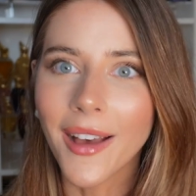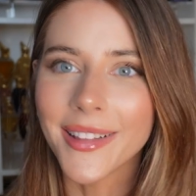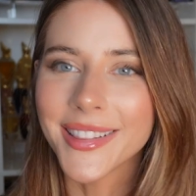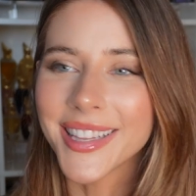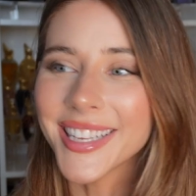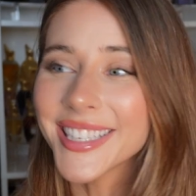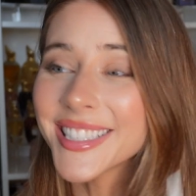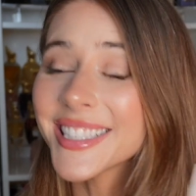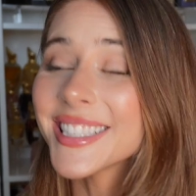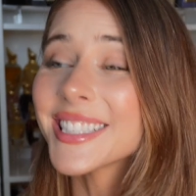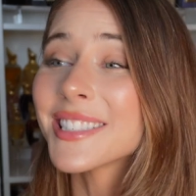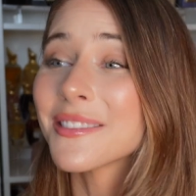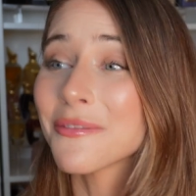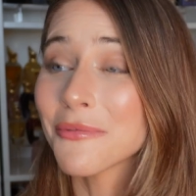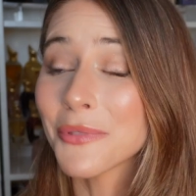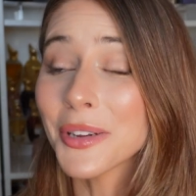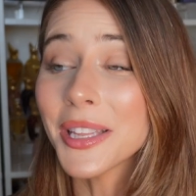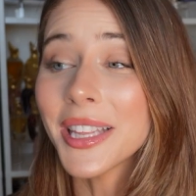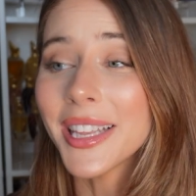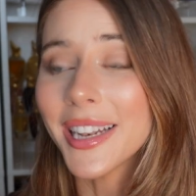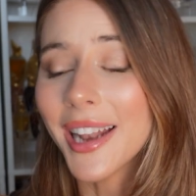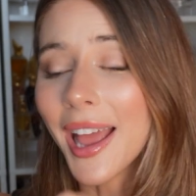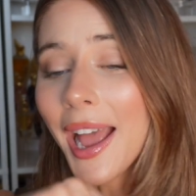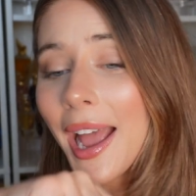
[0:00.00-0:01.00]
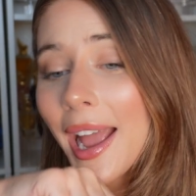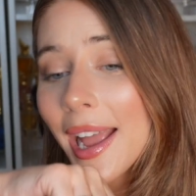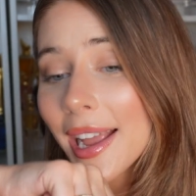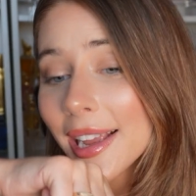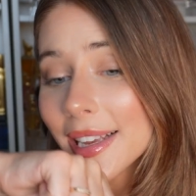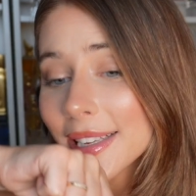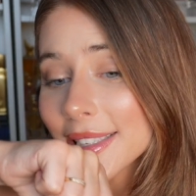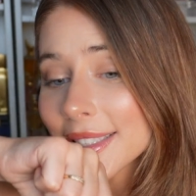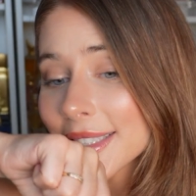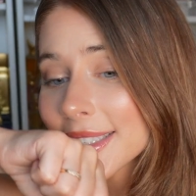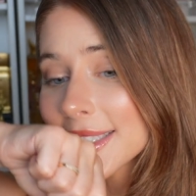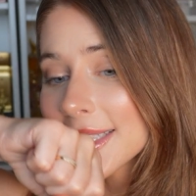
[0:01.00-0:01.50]
this is really
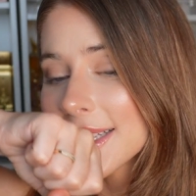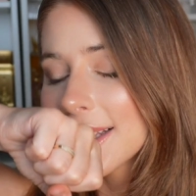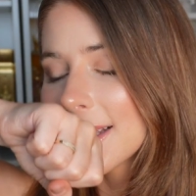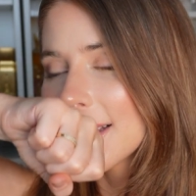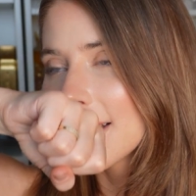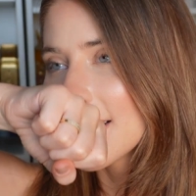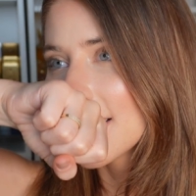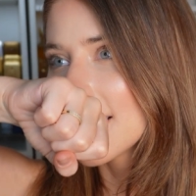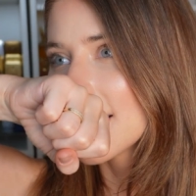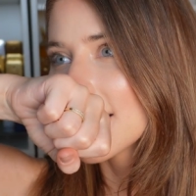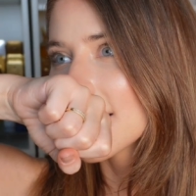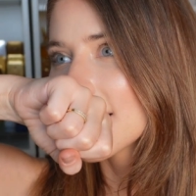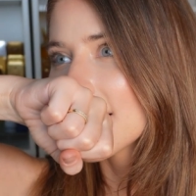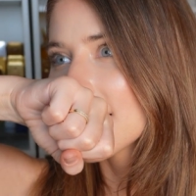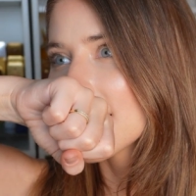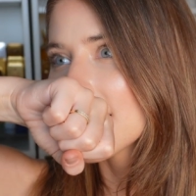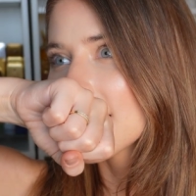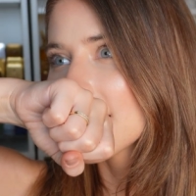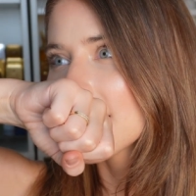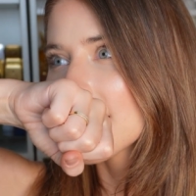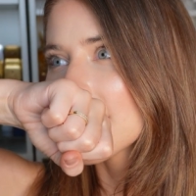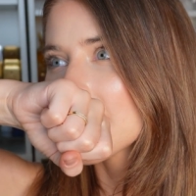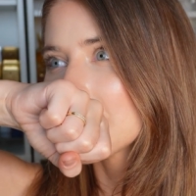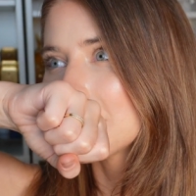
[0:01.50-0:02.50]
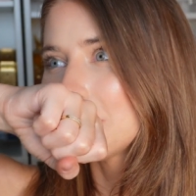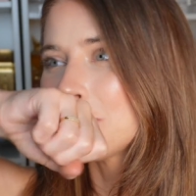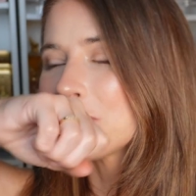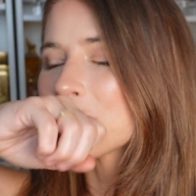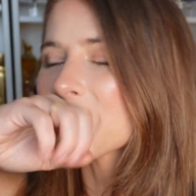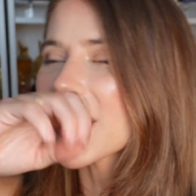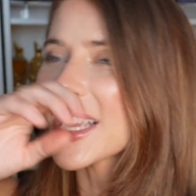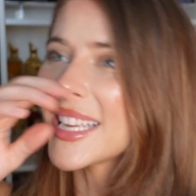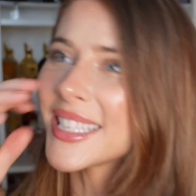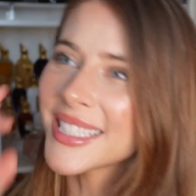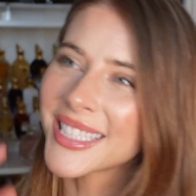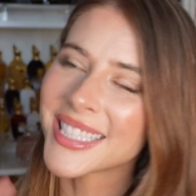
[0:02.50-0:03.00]
nice.
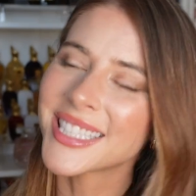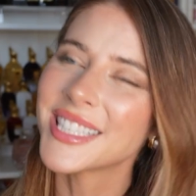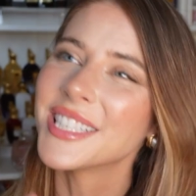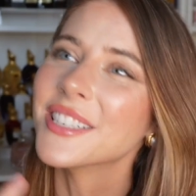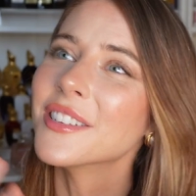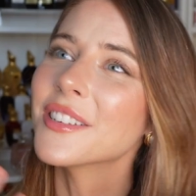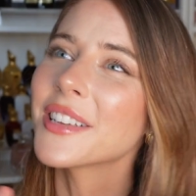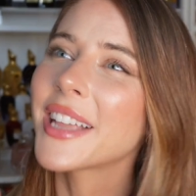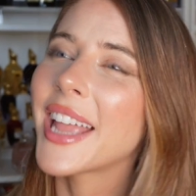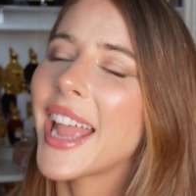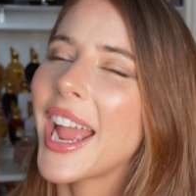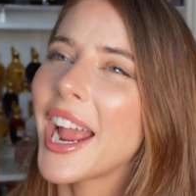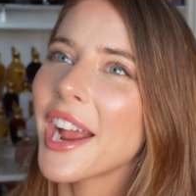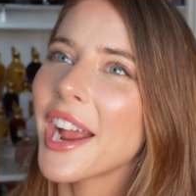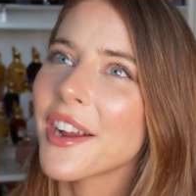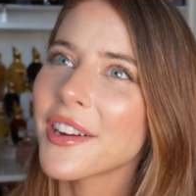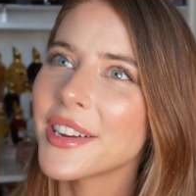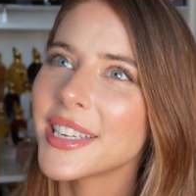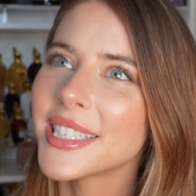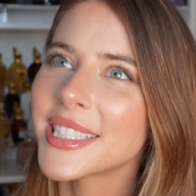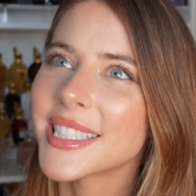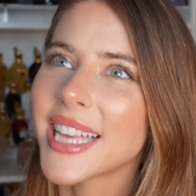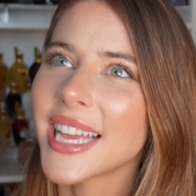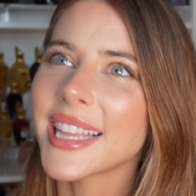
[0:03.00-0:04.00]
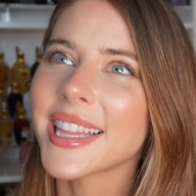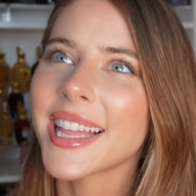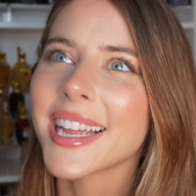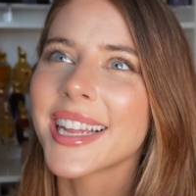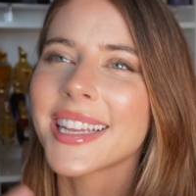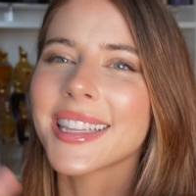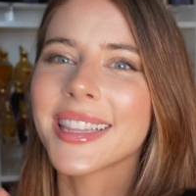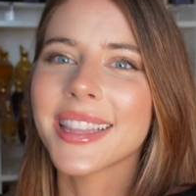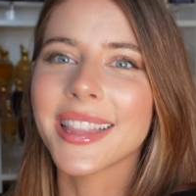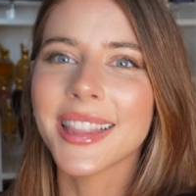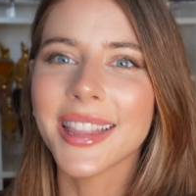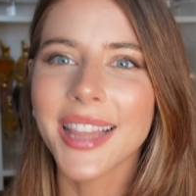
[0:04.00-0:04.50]
It still carries that
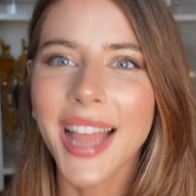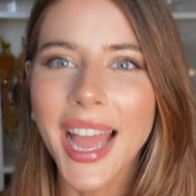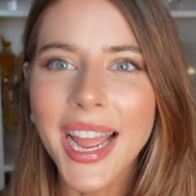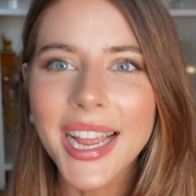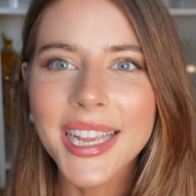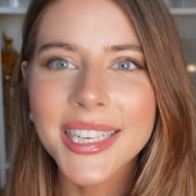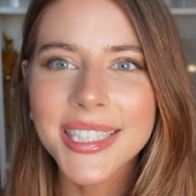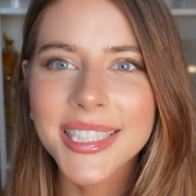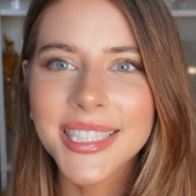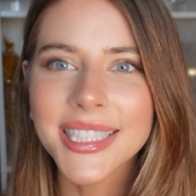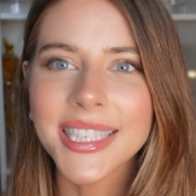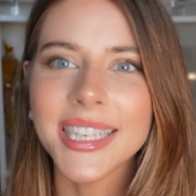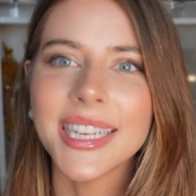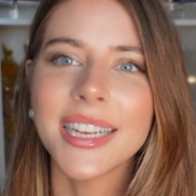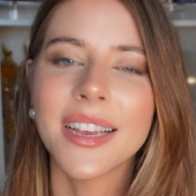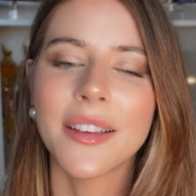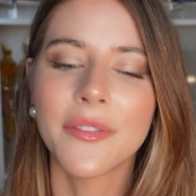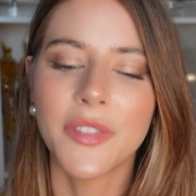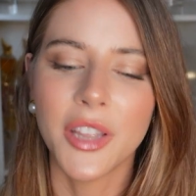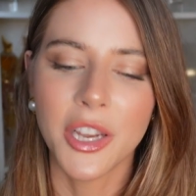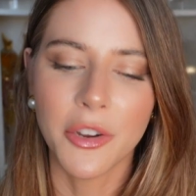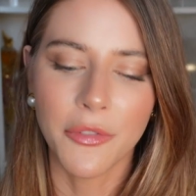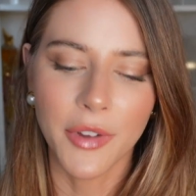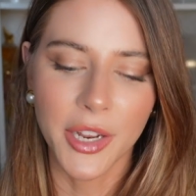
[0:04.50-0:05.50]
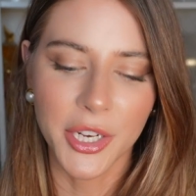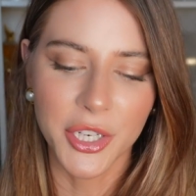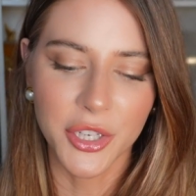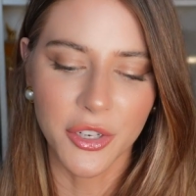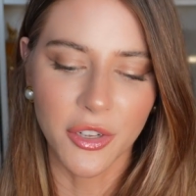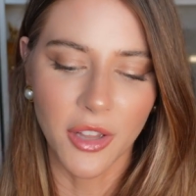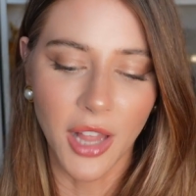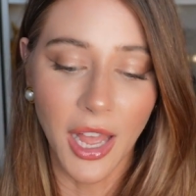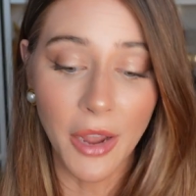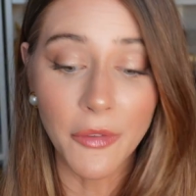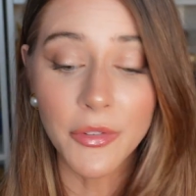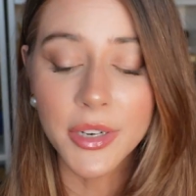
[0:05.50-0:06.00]
like legacy of the
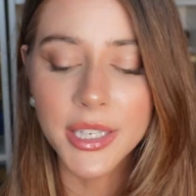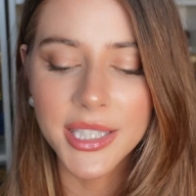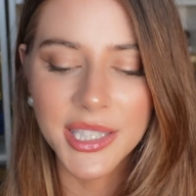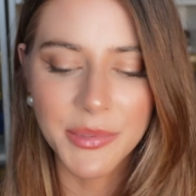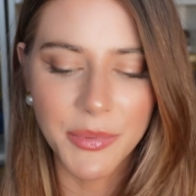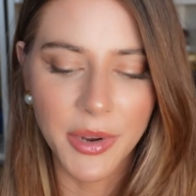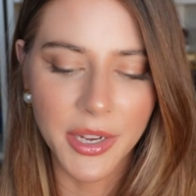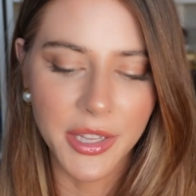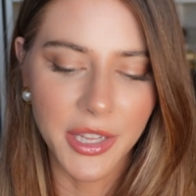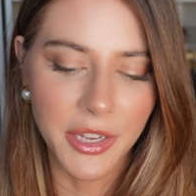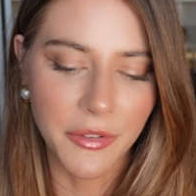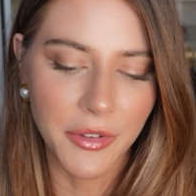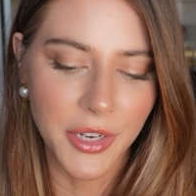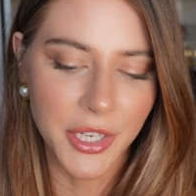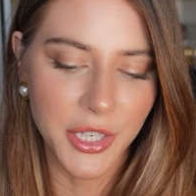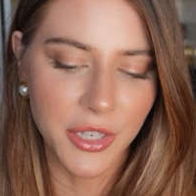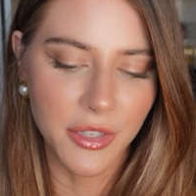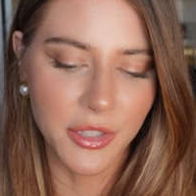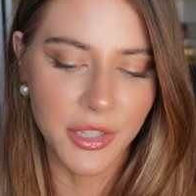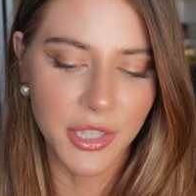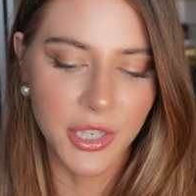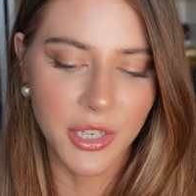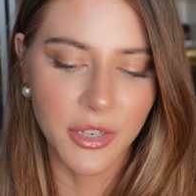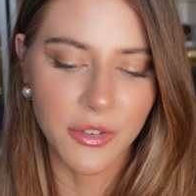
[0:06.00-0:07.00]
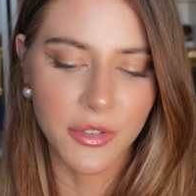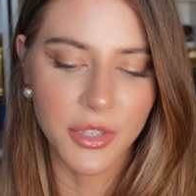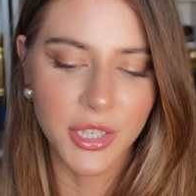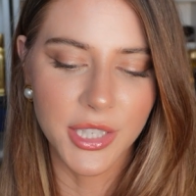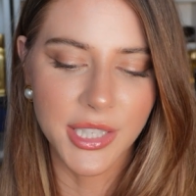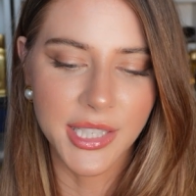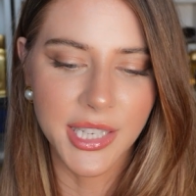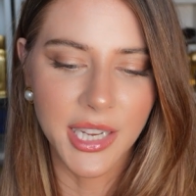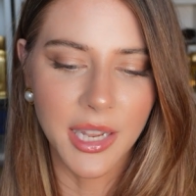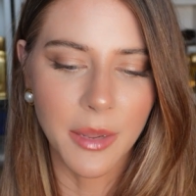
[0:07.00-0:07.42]
original. I want to spray the original too, just to